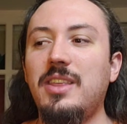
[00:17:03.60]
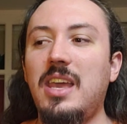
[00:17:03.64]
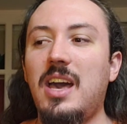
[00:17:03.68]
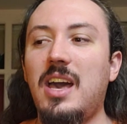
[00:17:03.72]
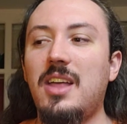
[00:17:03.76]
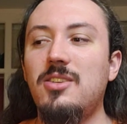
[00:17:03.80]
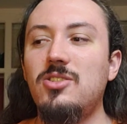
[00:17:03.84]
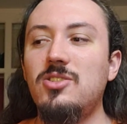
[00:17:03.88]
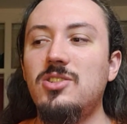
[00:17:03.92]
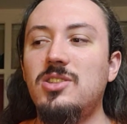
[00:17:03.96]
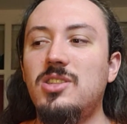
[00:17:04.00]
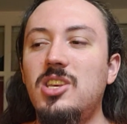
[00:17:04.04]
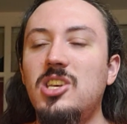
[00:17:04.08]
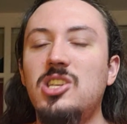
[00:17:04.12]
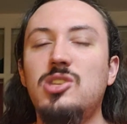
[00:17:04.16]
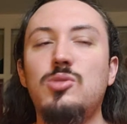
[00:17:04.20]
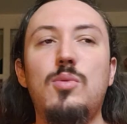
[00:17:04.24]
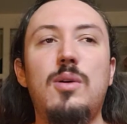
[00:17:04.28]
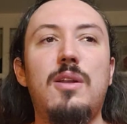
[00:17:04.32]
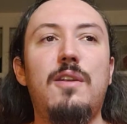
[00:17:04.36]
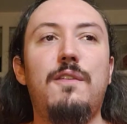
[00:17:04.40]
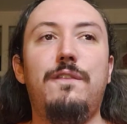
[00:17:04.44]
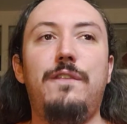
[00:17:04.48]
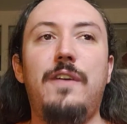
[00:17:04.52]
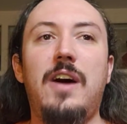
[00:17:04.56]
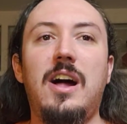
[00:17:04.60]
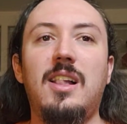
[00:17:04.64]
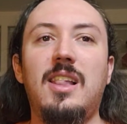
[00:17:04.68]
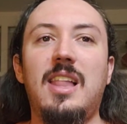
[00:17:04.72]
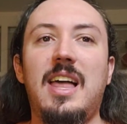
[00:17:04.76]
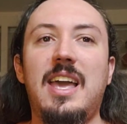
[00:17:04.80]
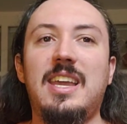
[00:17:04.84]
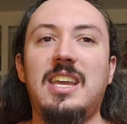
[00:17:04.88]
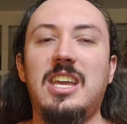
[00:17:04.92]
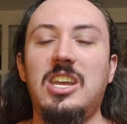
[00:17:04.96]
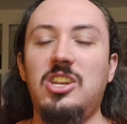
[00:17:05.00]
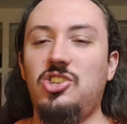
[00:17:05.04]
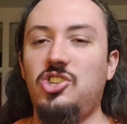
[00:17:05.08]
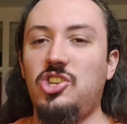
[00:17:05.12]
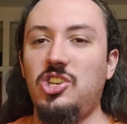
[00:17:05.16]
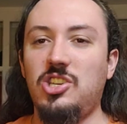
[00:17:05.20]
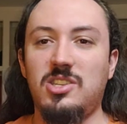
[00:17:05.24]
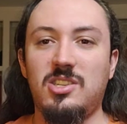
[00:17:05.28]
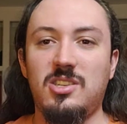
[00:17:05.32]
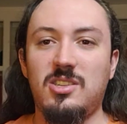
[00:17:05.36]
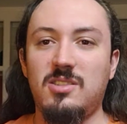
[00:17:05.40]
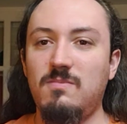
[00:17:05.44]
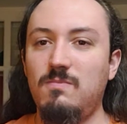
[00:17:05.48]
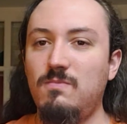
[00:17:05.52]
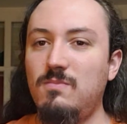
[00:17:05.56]
the others, this one felt like it
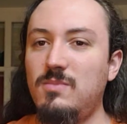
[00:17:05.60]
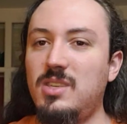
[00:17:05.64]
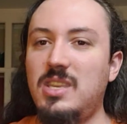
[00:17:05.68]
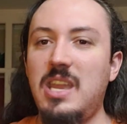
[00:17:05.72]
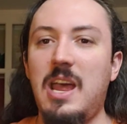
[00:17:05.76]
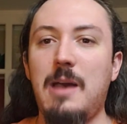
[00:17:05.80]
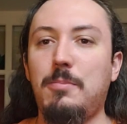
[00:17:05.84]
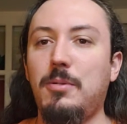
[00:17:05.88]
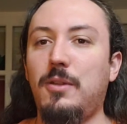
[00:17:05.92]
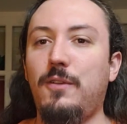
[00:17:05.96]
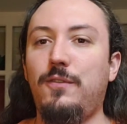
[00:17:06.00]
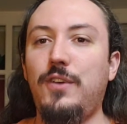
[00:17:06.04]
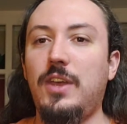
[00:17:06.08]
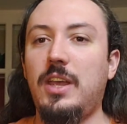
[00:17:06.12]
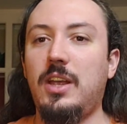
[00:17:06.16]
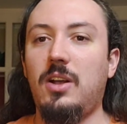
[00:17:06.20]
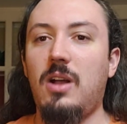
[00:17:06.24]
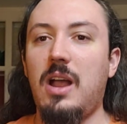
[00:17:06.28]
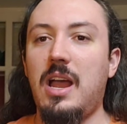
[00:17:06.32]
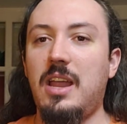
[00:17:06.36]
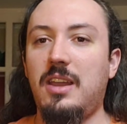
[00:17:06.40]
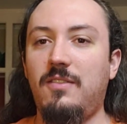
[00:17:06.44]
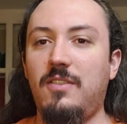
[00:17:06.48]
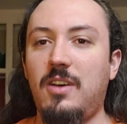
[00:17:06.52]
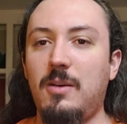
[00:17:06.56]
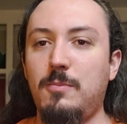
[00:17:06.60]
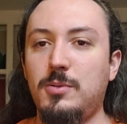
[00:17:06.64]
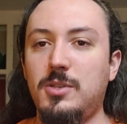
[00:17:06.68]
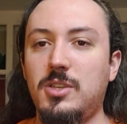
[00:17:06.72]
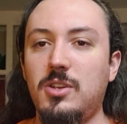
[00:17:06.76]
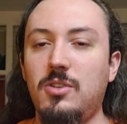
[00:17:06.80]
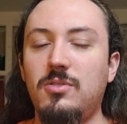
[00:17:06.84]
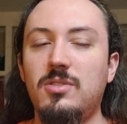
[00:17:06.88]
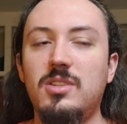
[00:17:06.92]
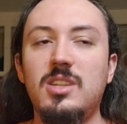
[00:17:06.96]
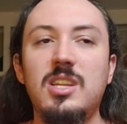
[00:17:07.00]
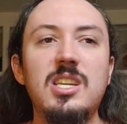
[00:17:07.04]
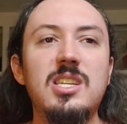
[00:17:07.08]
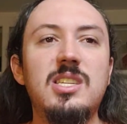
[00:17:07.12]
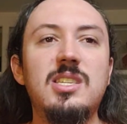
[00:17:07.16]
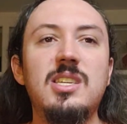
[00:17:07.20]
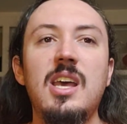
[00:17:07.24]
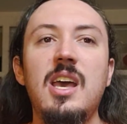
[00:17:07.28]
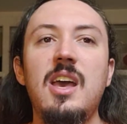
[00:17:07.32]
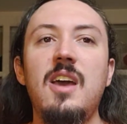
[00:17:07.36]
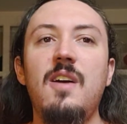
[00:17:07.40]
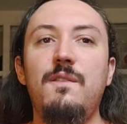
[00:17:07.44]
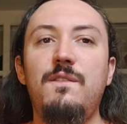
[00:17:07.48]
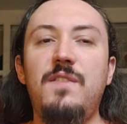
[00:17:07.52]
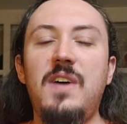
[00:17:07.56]
just snap of the finger, end of episode.
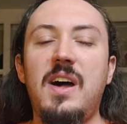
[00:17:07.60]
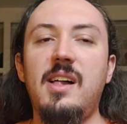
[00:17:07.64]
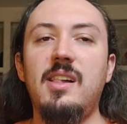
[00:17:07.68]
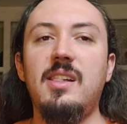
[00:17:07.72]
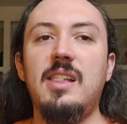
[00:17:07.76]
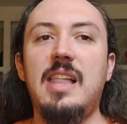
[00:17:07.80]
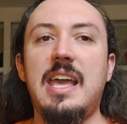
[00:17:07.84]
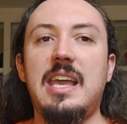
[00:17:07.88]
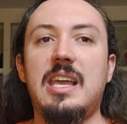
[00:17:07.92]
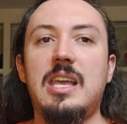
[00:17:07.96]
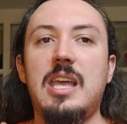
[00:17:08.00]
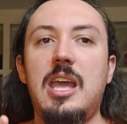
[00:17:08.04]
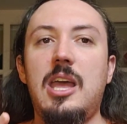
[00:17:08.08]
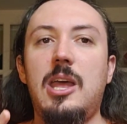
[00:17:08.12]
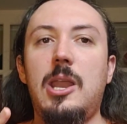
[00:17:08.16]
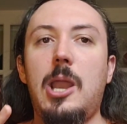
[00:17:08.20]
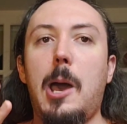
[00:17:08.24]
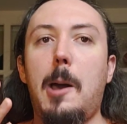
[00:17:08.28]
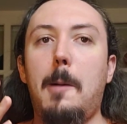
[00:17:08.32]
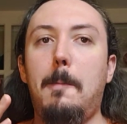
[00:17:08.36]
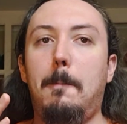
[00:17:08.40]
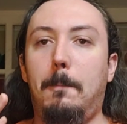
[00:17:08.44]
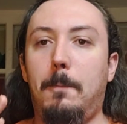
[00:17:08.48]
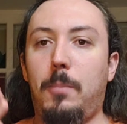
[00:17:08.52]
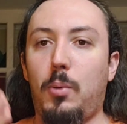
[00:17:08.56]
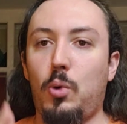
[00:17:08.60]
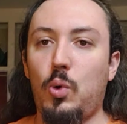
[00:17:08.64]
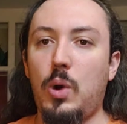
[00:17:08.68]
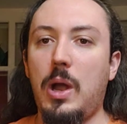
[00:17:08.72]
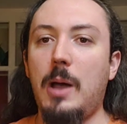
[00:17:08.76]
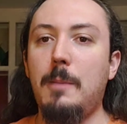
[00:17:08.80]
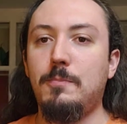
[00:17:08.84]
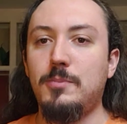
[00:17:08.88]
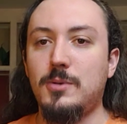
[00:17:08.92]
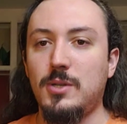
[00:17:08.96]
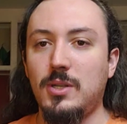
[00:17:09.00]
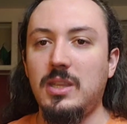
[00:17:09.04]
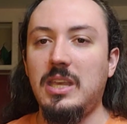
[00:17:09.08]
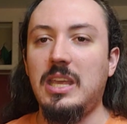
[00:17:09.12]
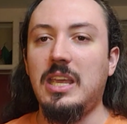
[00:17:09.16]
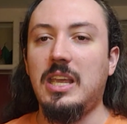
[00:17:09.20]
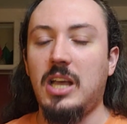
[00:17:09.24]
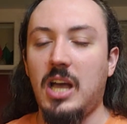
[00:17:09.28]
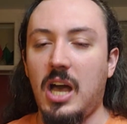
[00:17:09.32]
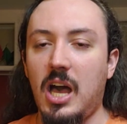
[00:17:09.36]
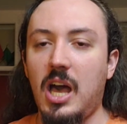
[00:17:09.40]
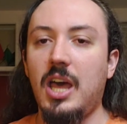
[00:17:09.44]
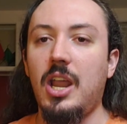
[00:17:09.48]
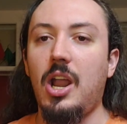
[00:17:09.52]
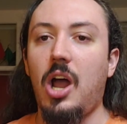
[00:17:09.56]
This felt like it abruptly
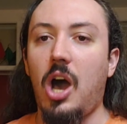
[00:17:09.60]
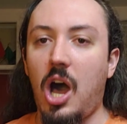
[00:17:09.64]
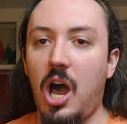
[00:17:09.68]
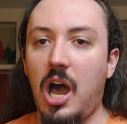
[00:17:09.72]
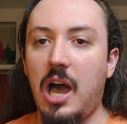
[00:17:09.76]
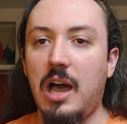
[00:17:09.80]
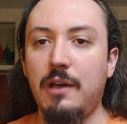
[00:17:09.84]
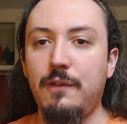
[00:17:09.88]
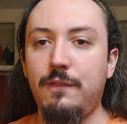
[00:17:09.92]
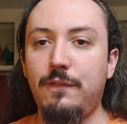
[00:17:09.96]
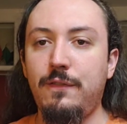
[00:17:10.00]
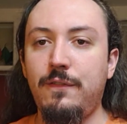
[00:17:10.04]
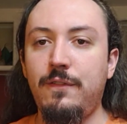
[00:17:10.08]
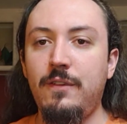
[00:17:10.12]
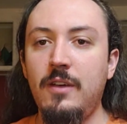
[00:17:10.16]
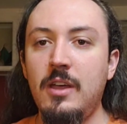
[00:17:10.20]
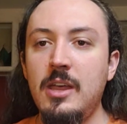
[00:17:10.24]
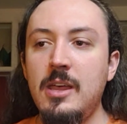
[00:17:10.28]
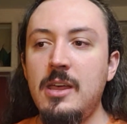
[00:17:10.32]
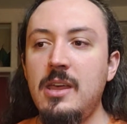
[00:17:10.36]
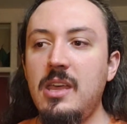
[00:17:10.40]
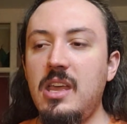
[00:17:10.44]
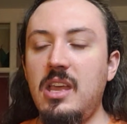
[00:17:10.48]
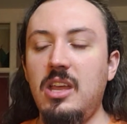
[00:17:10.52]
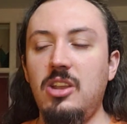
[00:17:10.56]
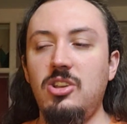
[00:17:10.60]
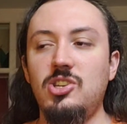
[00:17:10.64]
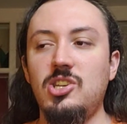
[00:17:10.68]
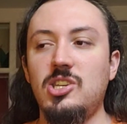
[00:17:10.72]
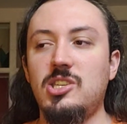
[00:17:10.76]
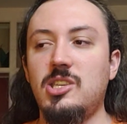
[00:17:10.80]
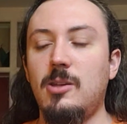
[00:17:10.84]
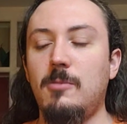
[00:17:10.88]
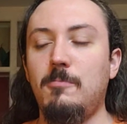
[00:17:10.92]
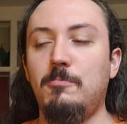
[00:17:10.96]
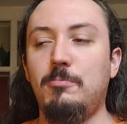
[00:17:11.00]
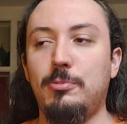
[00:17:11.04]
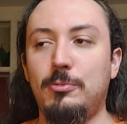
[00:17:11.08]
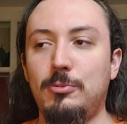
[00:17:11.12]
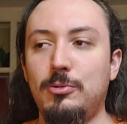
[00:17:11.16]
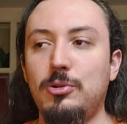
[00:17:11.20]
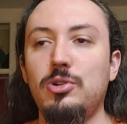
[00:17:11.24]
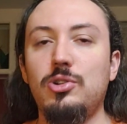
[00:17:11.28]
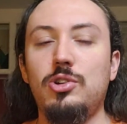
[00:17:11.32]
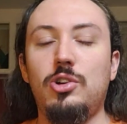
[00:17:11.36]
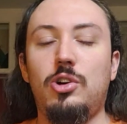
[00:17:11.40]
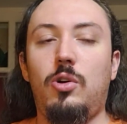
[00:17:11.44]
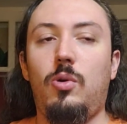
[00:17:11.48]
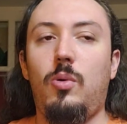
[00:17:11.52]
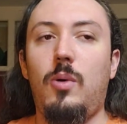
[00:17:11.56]
cut off in just a
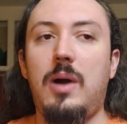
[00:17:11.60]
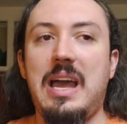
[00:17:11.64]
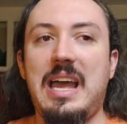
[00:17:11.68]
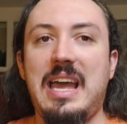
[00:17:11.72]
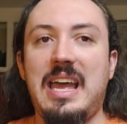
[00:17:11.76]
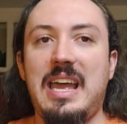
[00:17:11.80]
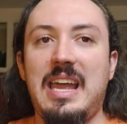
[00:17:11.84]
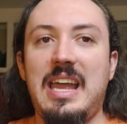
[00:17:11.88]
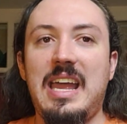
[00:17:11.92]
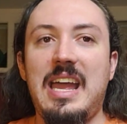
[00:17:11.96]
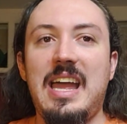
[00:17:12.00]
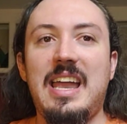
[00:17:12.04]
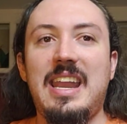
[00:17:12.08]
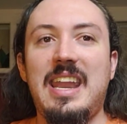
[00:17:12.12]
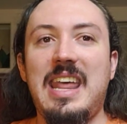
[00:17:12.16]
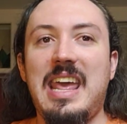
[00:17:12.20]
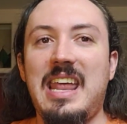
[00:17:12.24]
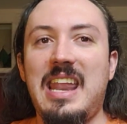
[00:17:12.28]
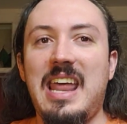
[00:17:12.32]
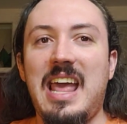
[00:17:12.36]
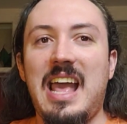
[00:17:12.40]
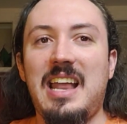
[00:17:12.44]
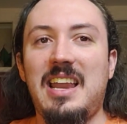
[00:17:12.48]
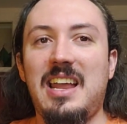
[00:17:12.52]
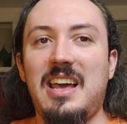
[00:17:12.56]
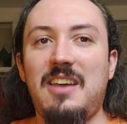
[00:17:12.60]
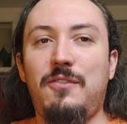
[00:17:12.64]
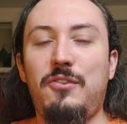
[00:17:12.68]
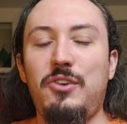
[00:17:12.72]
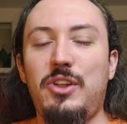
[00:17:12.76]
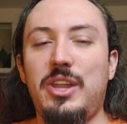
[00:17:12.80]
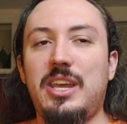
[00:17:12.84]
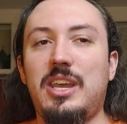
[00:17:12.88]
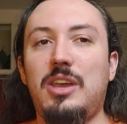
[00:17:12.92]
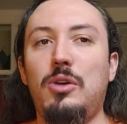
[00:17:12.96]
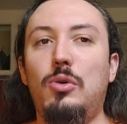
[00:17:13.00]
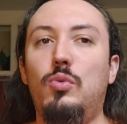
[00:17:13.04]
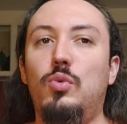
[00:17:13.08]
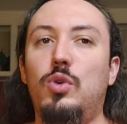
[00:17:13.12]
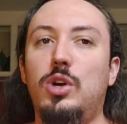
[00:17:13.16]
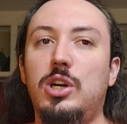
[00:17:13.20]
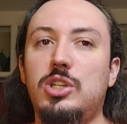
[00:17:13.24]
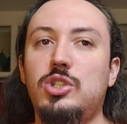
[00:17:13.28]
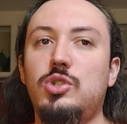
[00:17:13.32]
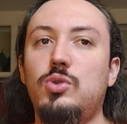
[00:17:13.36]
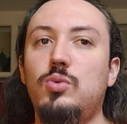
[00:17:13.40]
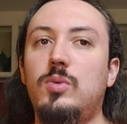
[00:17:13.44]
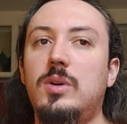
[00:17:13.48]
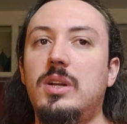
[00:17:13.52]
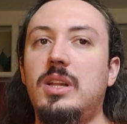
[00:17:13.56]
brutal way. And, and, and I feel like it
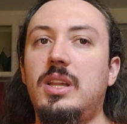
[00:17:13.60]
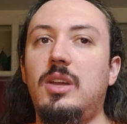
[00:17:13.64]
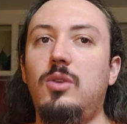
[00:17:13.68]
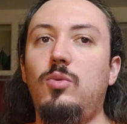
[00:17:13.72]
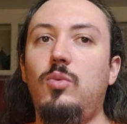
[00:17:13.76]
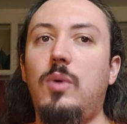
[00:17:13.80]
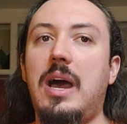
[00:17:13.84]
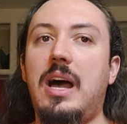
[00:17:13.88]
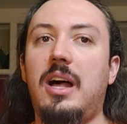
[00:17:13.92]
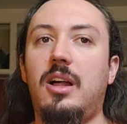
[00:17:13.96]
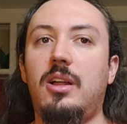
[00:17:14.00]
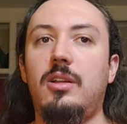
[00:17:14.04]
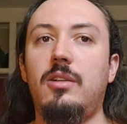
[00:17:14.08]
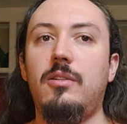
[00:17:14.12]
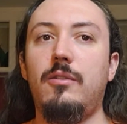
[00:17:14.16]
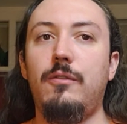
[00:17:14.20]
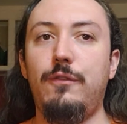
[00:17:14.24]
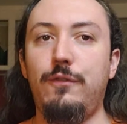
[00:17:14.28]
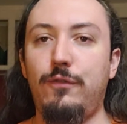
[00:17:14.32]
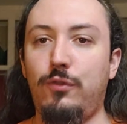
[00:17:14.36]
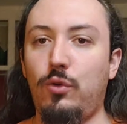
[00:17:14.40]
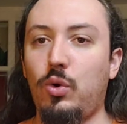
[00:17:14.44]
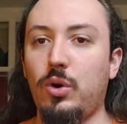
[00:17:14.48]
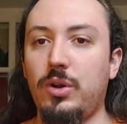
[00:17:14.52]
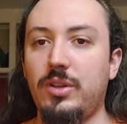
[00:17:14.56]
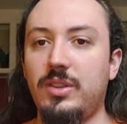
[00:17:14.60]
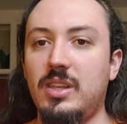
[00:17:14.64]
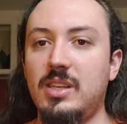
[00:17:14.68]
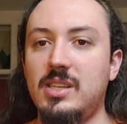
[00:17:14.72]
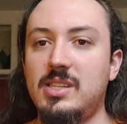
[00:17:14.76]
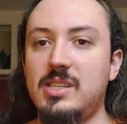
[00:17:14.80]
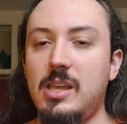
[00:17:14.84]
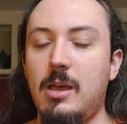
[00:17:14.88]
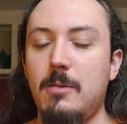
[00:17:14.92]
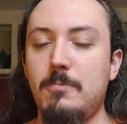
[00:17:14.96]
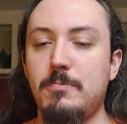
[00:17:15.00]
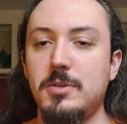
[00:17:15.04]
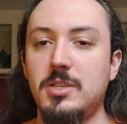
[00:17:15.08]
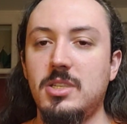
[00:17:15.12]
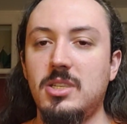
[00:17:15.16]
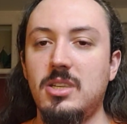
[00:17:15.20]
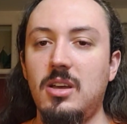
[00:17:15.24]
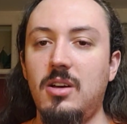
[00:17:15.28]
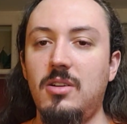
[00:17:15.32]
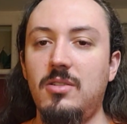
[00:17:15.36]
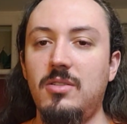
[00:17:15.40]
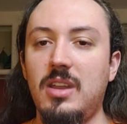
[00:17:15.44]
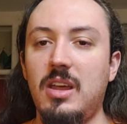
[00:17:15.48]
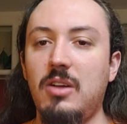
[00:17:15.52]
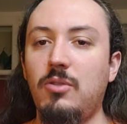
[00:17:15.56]
worked really well for this
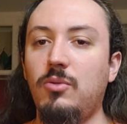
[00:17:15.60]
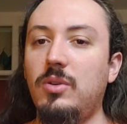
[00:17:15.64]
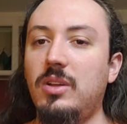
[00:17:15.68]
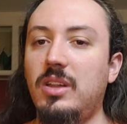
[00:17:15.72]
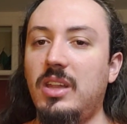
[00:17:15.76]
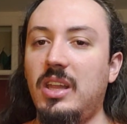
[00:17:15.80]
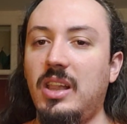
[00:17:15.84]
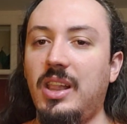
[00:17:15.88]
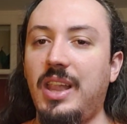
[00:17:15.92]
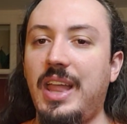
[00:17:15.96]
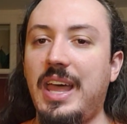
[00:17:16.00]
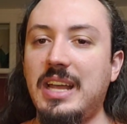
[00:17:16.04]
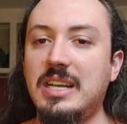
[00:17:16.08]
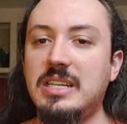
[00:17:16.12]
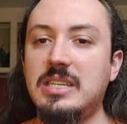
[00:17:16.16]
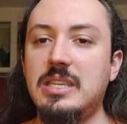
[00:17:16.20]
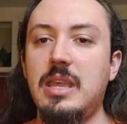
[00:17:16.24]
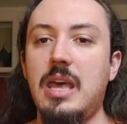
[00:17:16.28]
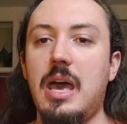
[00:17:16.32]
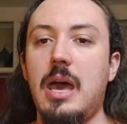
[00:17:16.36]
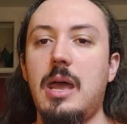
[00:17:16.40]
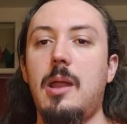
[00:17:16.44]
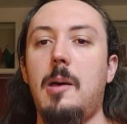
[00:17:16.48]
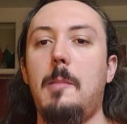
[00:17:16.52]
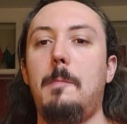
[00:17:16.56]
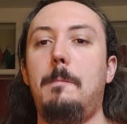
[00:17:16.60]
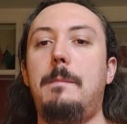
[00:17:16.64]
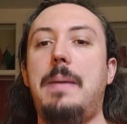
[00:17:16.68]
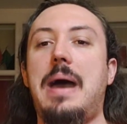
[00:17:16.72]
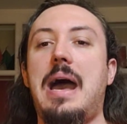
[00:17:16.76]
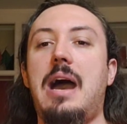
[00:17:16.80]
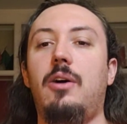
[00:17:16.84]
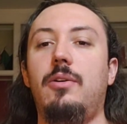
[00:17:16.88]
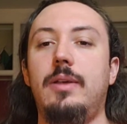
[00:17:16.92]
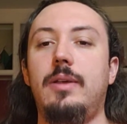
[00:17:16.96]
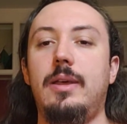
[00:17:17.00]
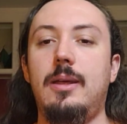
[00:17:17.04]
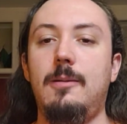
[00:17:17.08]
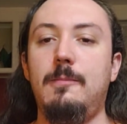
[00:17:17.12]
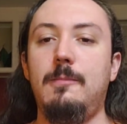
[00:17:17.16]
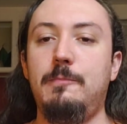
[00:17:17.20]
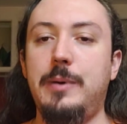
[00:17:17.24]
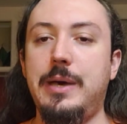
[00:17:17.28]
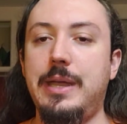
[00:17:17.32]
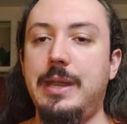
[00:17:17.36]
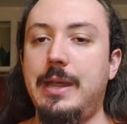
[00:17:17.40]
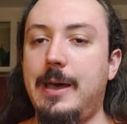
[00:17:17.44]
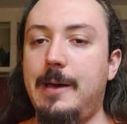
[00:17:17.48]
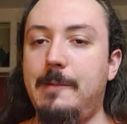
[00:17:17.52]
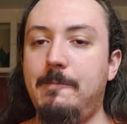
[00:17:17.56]
episode. And I really liked that about it.
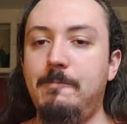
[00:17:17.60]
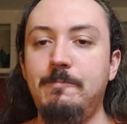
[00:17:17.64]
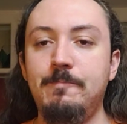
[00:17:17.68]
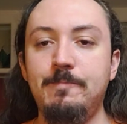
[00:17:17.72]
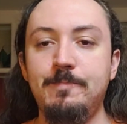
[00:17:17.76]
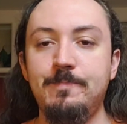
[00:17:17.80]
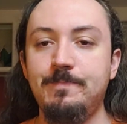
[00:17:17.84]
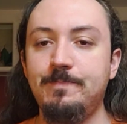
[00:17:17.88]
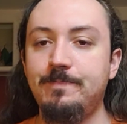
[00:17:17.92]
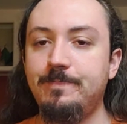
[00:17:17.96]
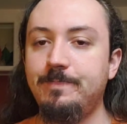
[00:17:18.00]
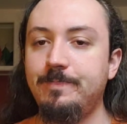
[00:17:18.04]
But, um,